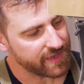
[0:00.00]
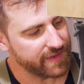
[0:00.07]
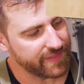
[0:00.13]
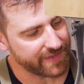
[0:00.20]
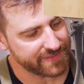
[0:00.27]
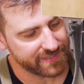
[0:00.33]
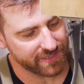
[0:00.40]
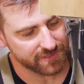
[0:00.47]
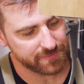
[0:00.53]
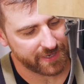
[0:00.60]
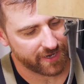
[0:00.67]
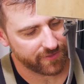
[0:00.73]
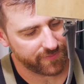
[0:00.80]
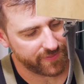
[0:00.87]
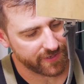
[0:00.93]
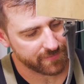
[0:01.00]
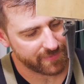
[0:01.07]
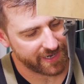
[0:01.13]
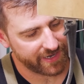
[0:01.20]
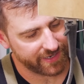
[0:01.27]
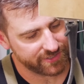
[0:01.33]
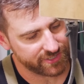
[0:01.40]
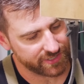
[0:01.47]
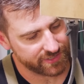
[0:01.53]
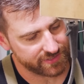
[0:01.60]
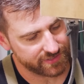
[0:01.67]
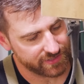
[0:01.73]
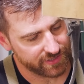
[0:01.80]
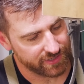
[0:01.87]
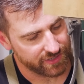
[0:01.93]
and that tells me how thick my edge
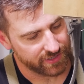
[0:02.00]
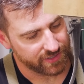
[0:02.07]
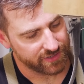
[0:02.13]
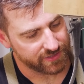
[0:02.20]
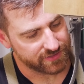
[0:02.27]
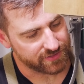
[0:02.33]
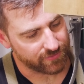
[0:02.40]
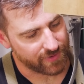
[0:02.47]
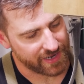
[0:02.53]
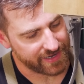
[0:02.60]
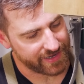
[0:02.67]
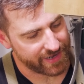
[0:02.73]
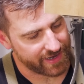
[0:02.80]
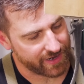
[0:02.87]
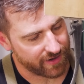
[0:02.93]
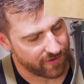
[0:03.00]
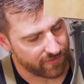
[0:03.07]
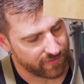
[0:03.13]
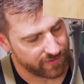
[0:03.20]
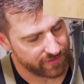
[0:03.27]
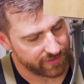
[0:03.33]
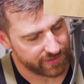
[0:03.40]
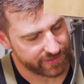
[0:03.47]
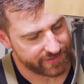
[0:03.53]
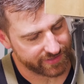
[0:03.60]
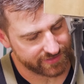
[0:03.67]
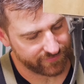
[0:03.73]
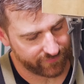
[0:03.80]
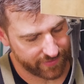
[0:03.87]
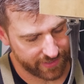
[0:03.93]
is. So right now, it
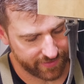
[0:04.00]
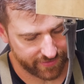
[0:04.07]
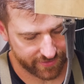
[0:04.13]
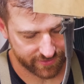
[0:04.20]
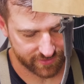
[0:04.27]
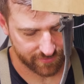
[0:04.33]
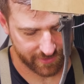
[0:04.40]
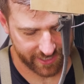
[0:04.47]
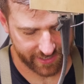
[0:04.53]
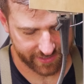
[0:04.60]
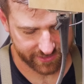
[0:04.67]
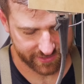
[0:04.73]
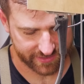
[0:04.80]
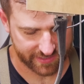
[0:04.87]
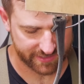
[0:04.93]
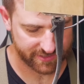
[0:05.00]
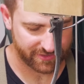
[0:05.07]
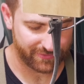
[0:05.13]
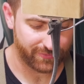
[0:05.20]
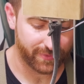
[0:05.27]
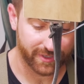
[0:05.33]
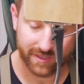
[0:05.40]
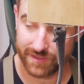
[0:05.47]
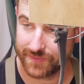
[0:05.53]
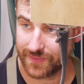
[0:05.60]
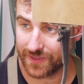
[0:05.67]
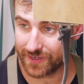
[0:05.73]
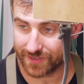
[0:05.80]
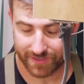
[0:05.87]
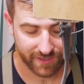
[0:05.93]
doesn't fit in there. So my edge is actually really
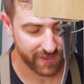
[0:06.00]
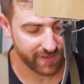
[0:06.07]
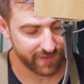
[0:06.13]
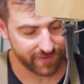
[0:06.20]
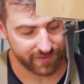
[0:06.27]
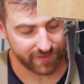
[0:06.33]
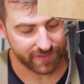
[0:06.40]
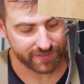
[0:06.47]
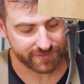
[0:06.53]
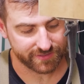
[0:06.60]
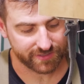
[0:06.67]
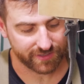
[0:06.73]
thick. This